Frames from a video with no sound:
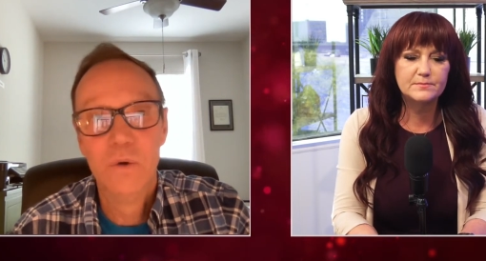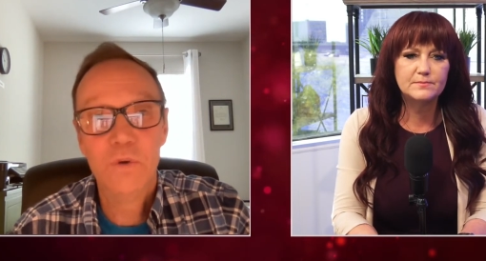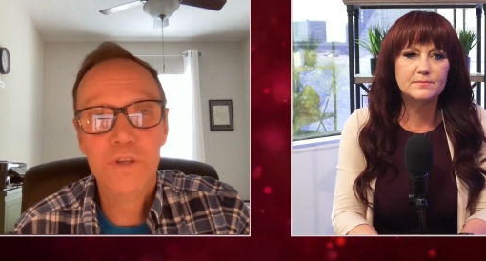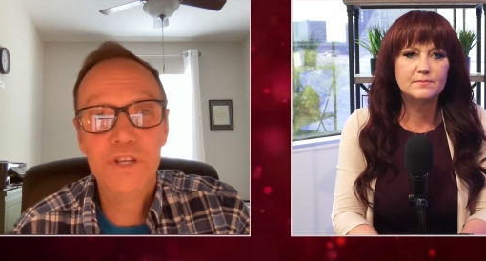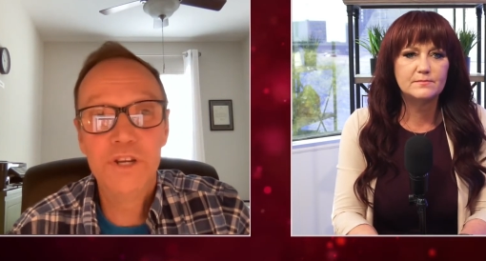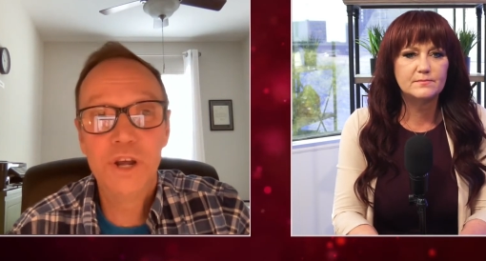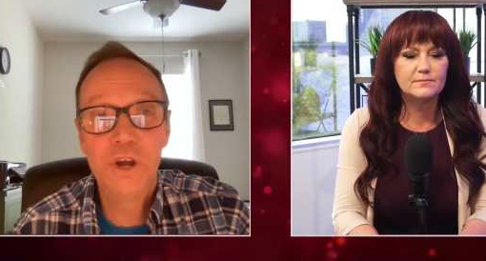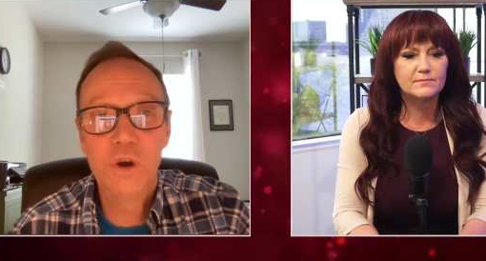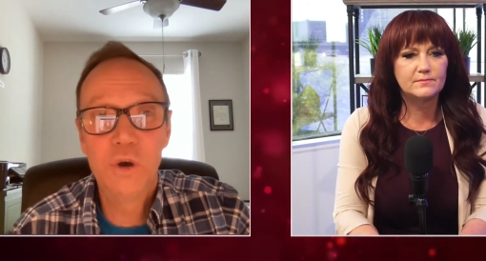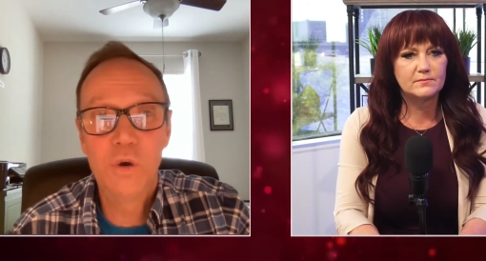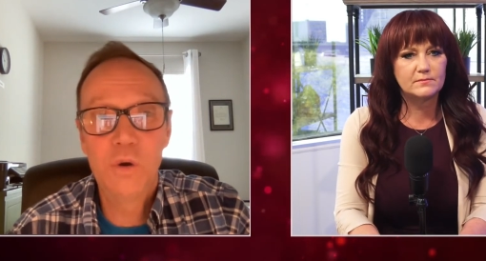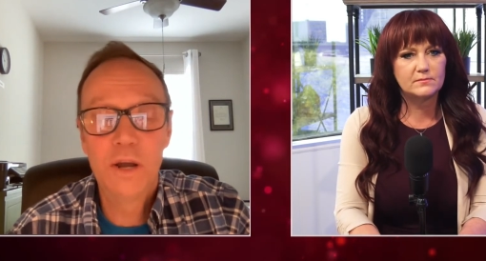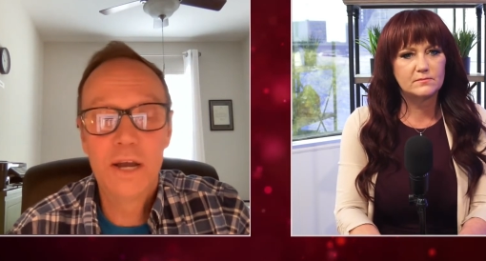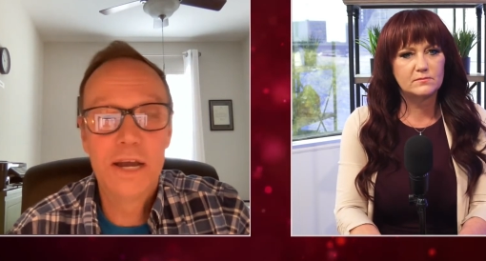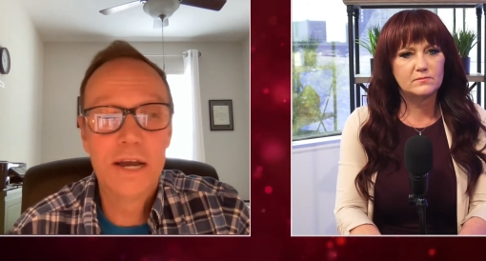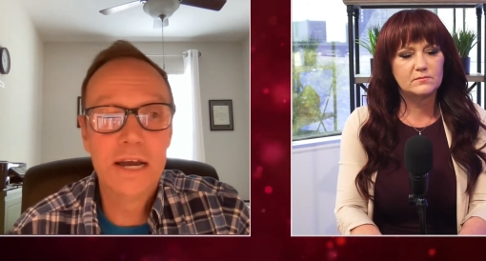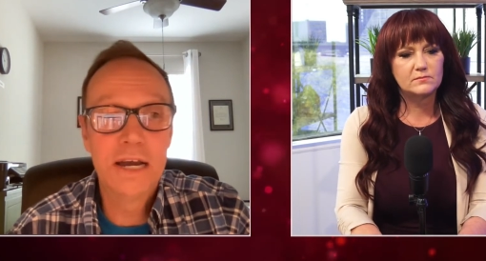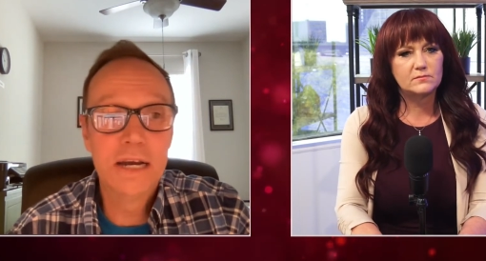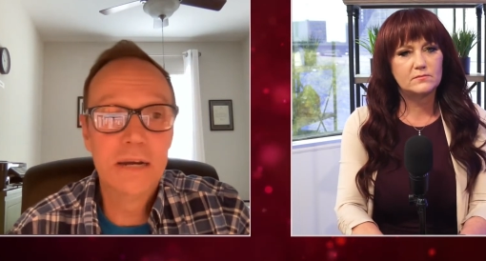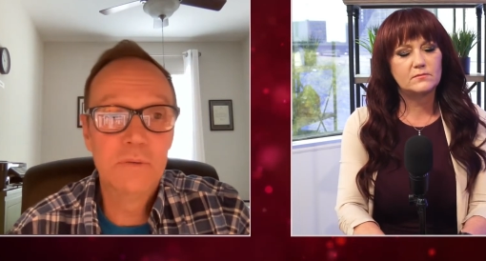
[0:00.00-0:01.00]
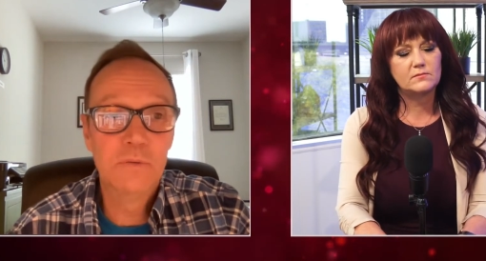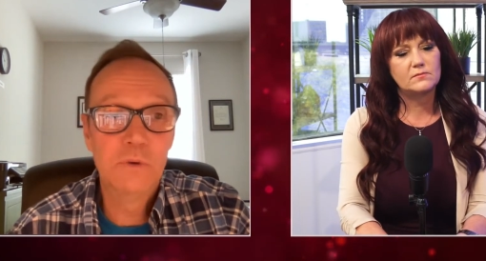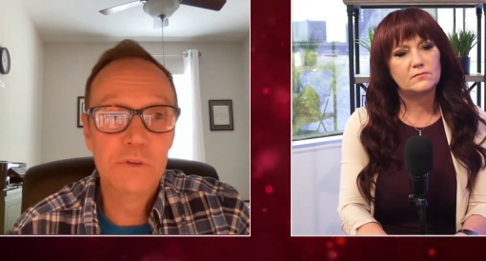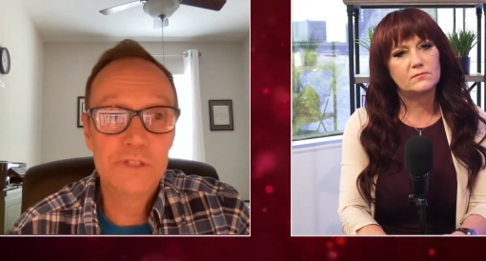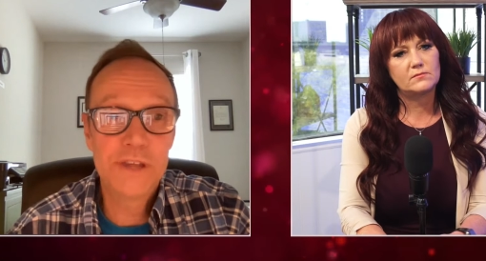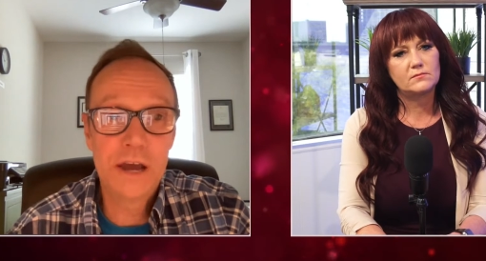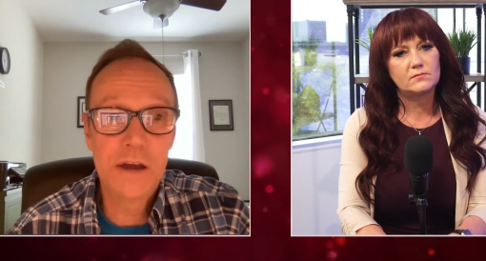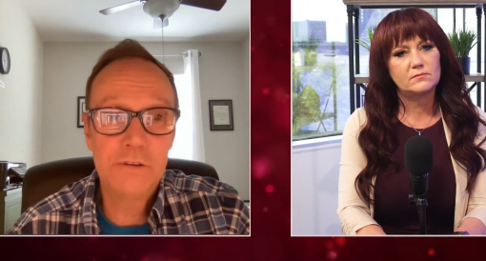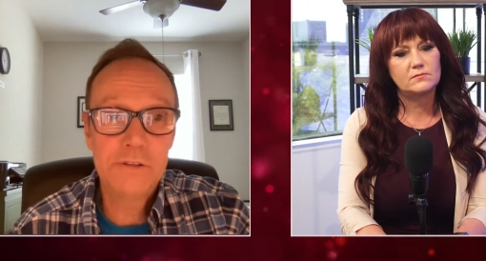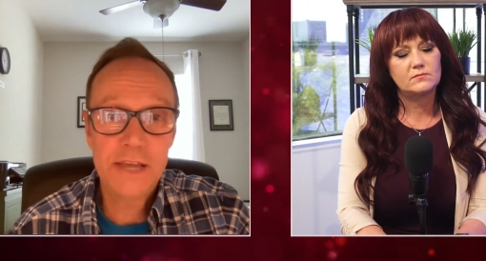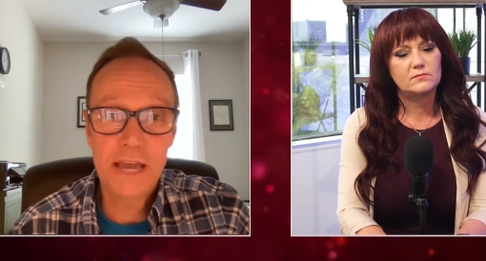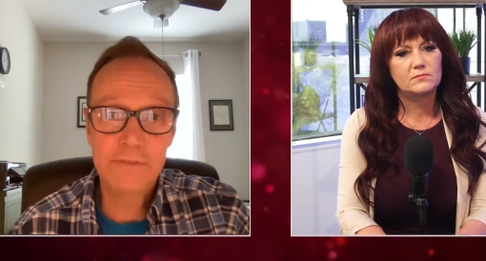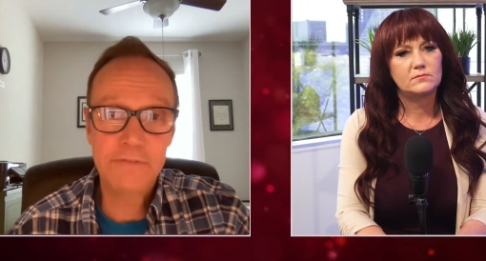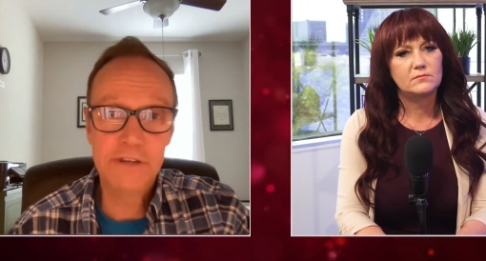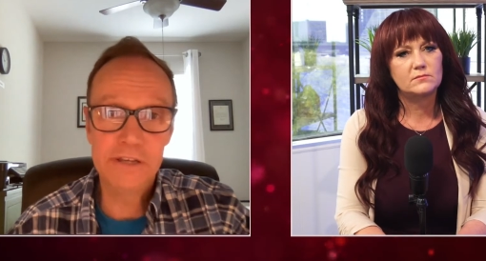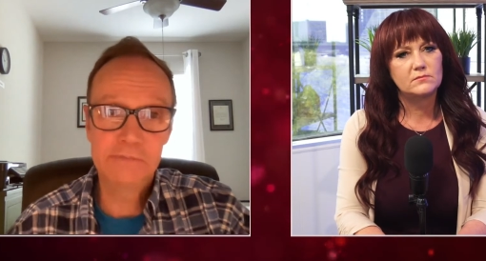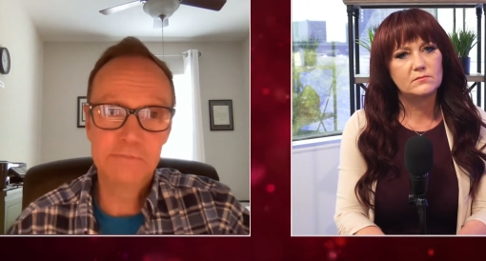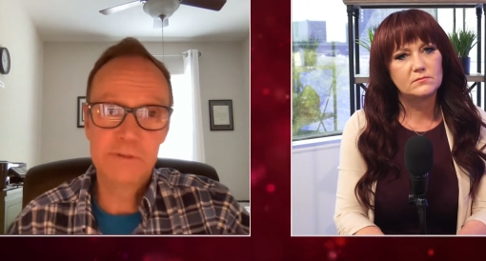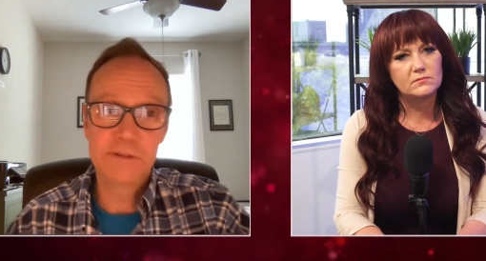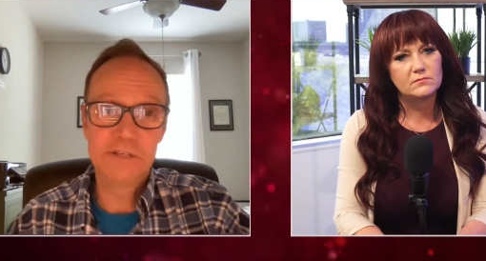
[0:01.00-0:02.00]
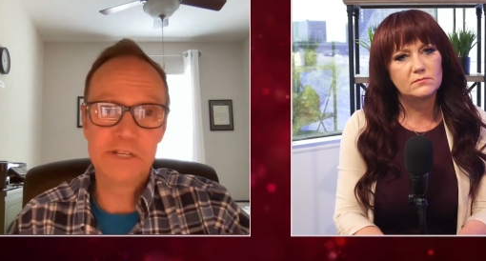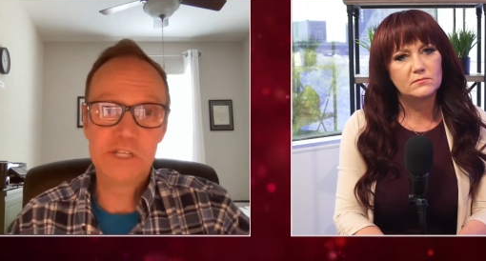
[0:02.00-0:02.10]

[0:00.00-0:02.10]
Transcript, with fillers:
Speaker 1: Well, you know, uh, without having